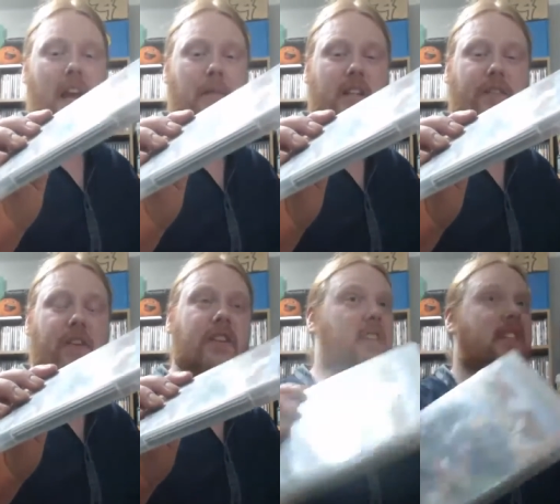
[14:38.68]
MX
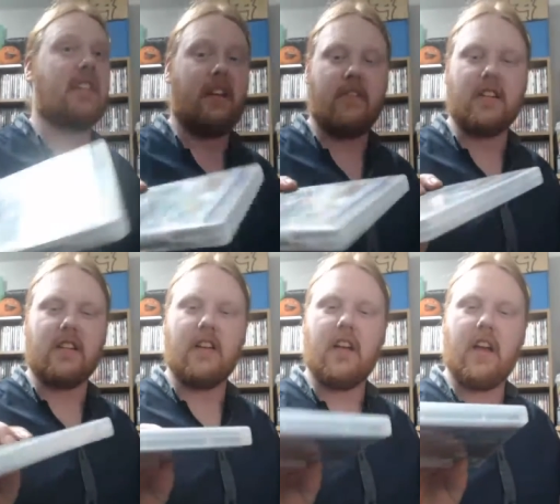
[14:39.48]
vs
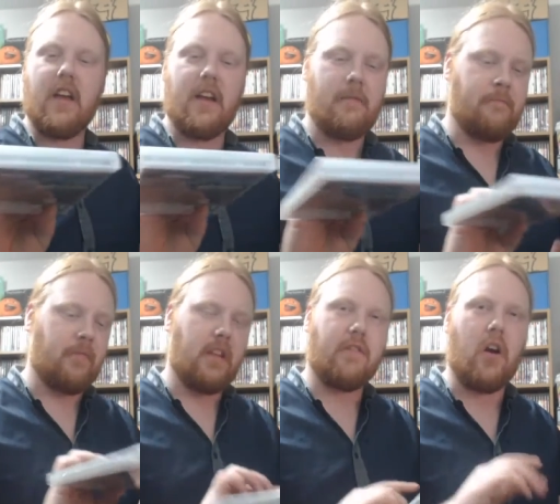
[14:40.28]
series.
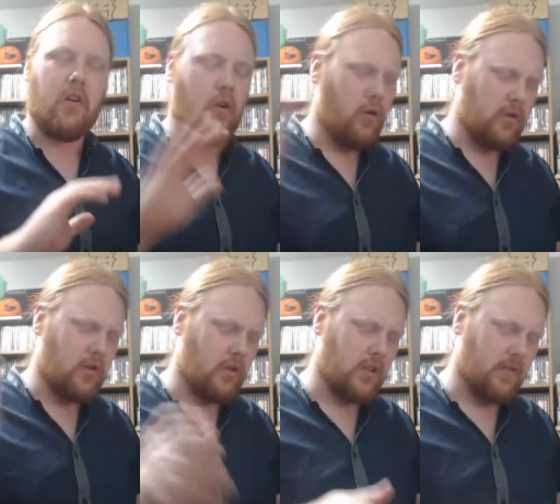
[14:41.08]
We've got all
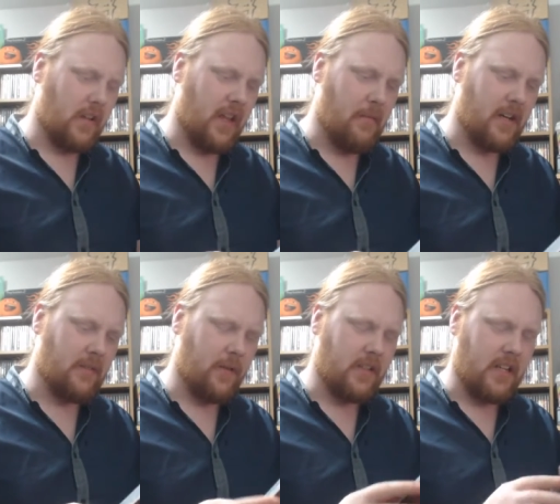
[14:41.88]
sorts of little
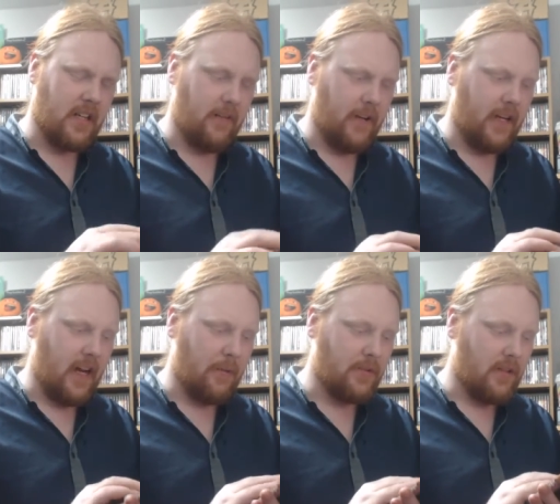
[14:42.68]
MX vs ATV
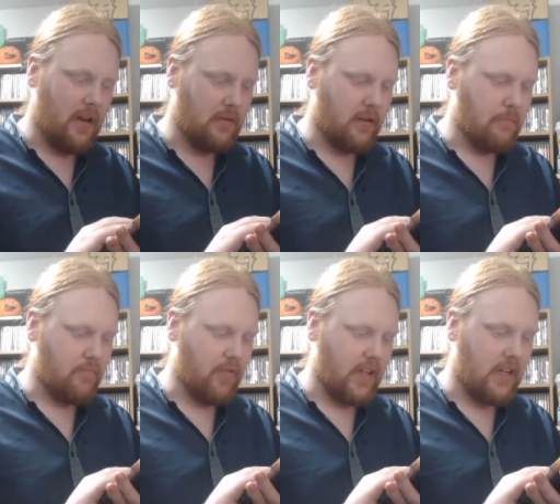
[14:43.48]
games. Absolutely
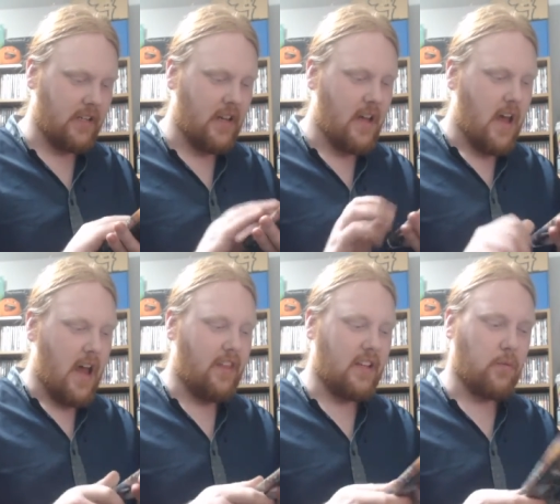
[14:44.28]
brilliant.
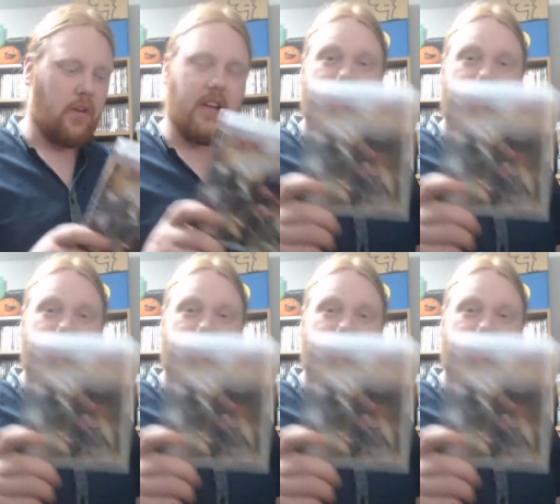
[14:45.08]
And this one